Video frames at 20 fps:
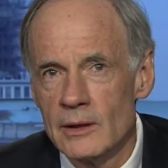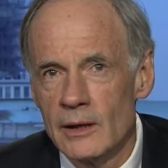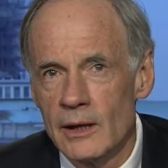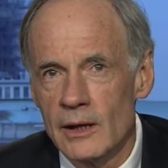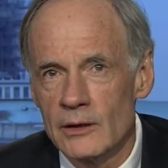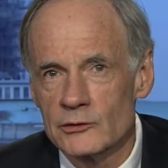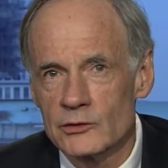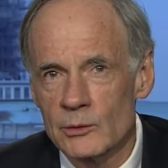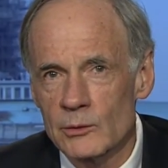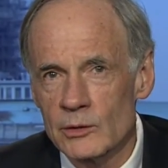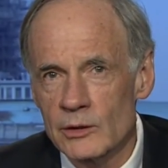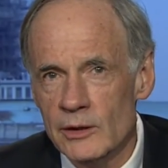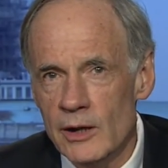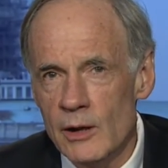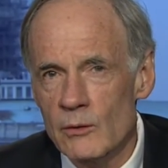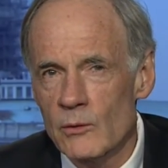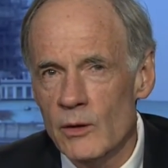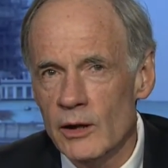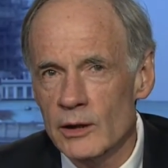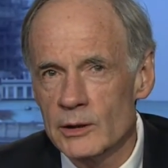Similarly, I
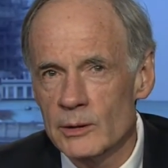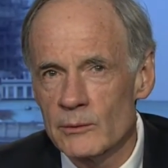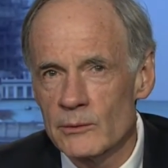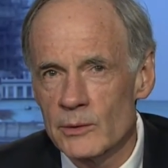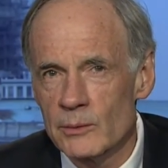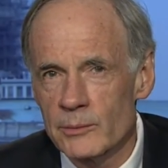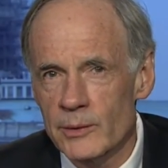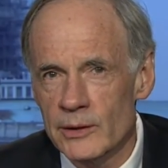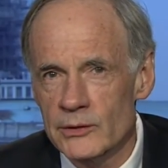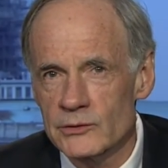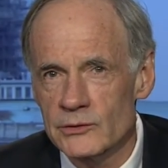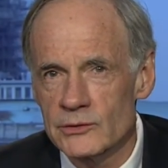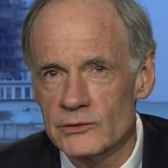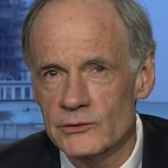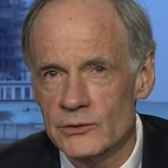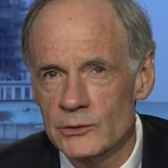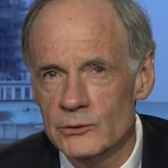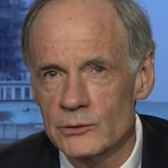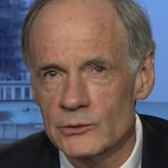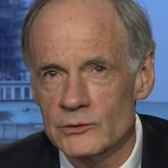welcome the president's
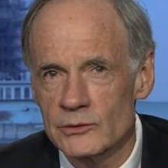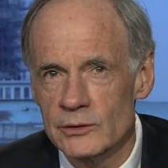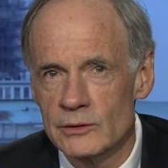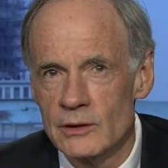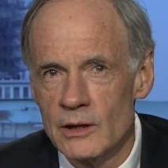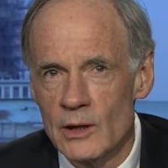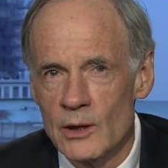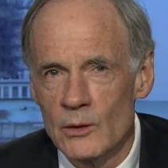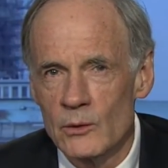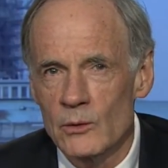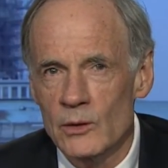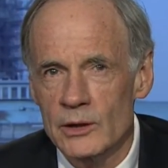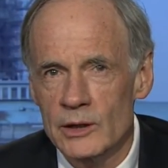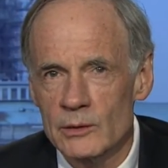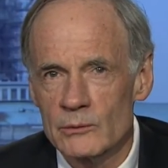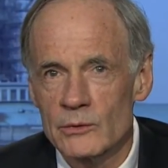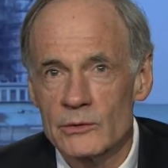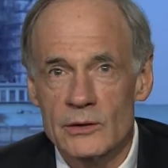interest in working with